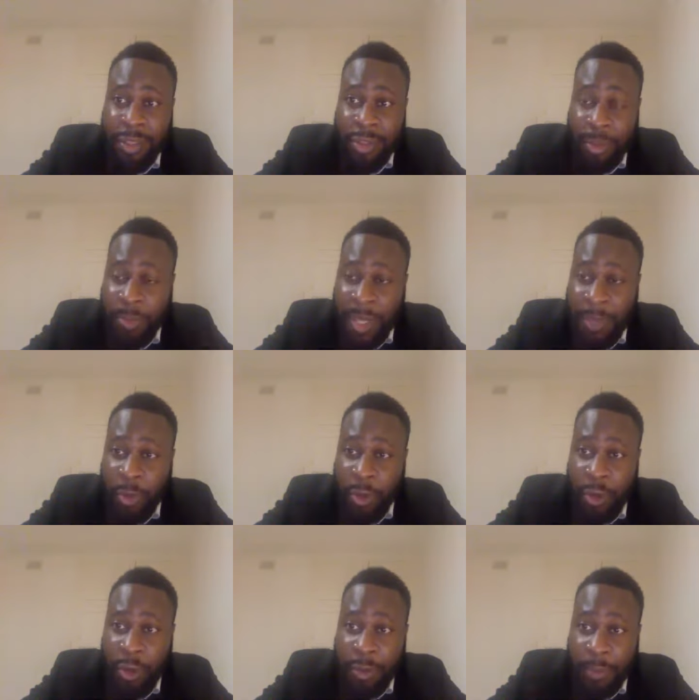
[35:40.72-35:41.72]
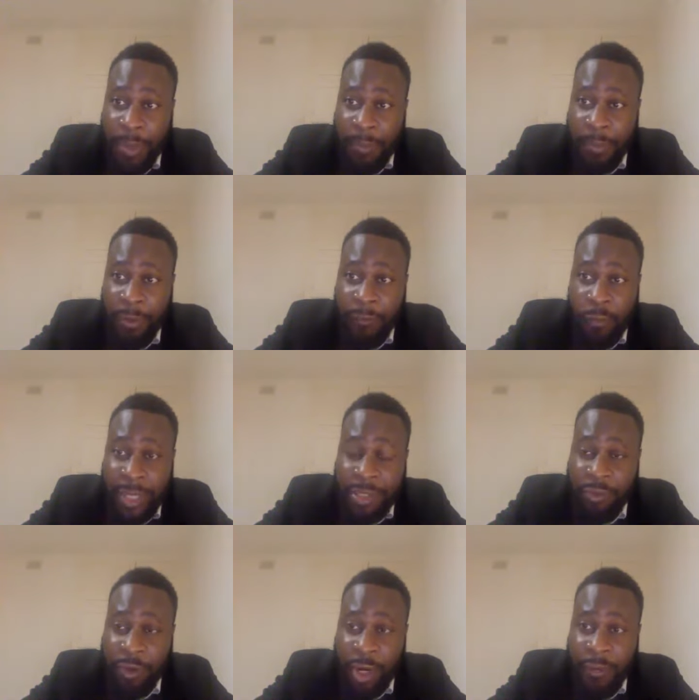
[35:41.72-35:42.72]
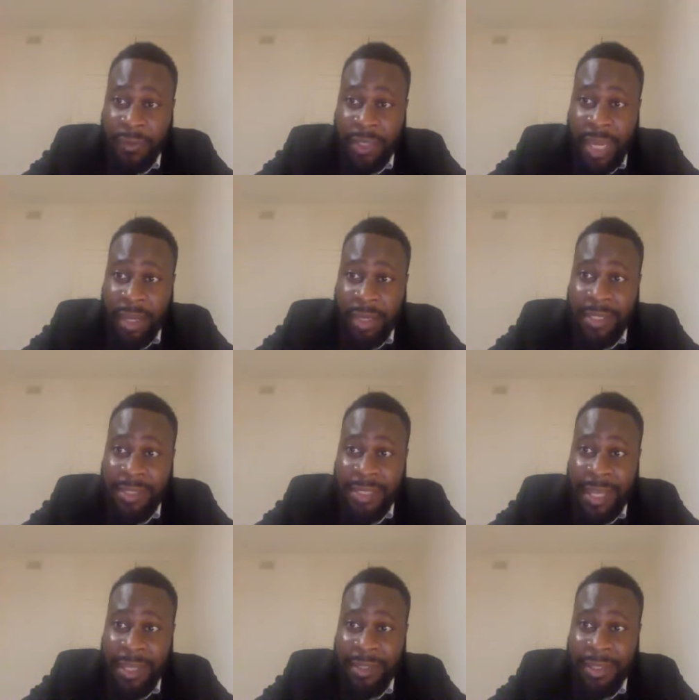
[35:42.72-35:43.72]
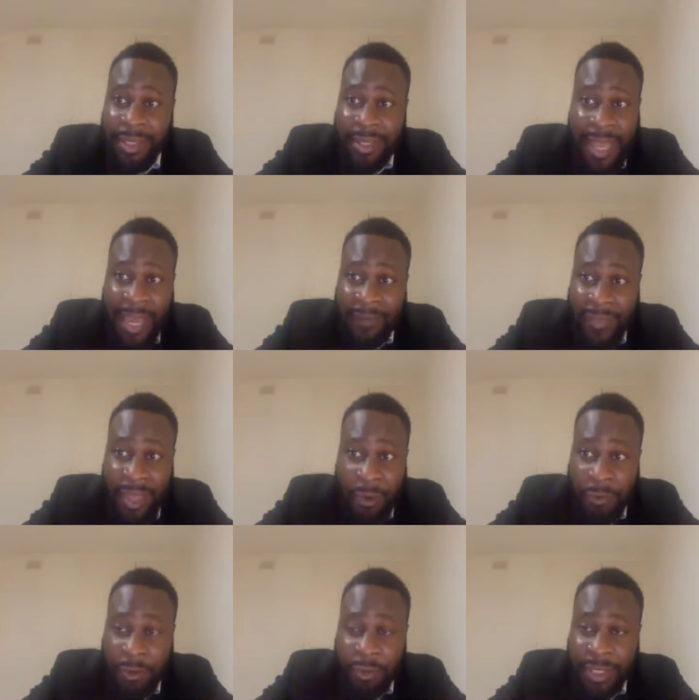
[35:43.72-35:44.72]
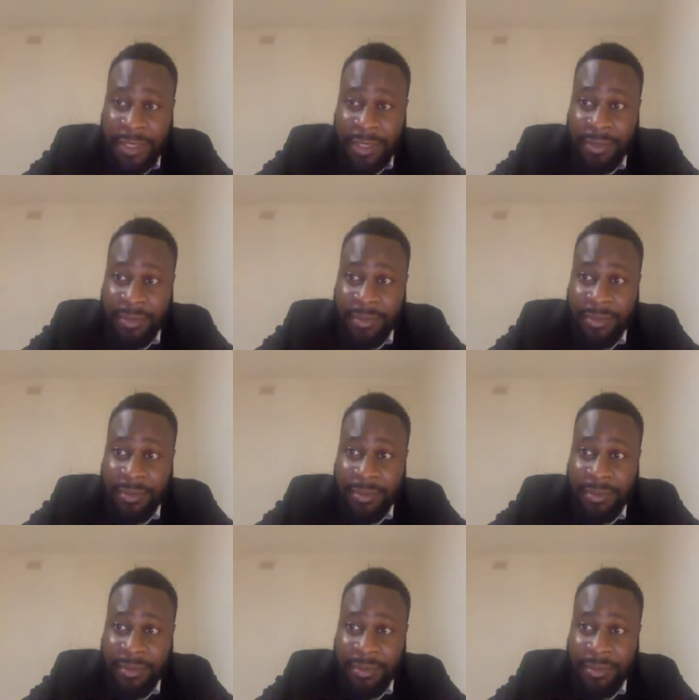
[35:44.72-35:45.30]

The people, of, the people of witchcraft, they understand they have their own anointing.